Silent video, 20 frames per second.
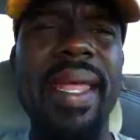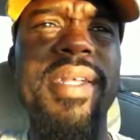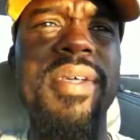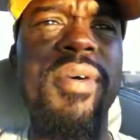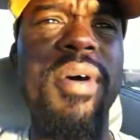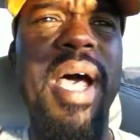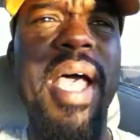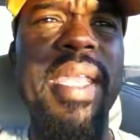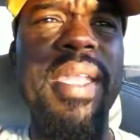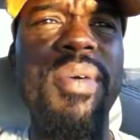I
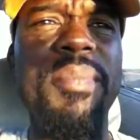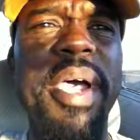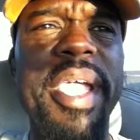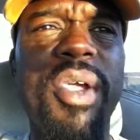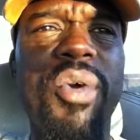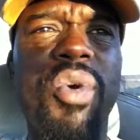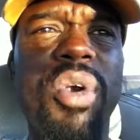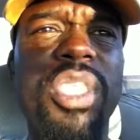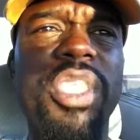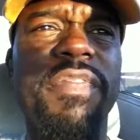know I know my
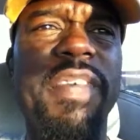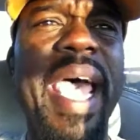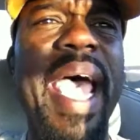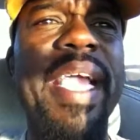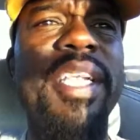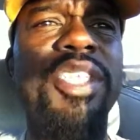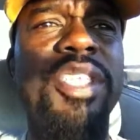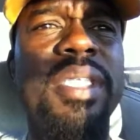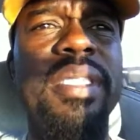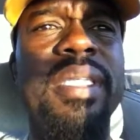course of
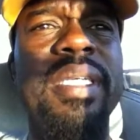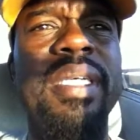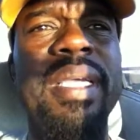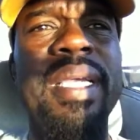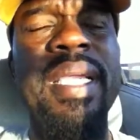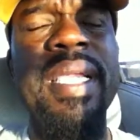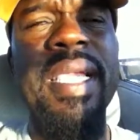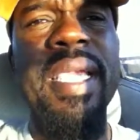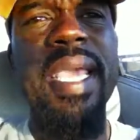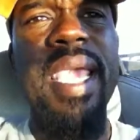action,
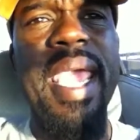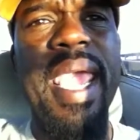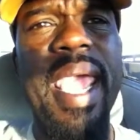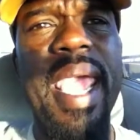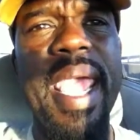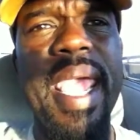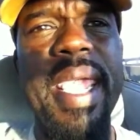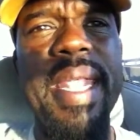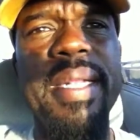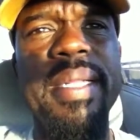
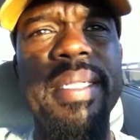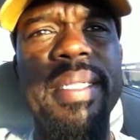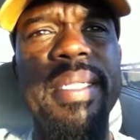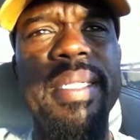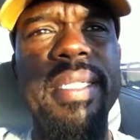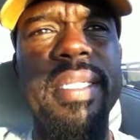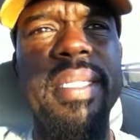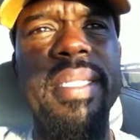and.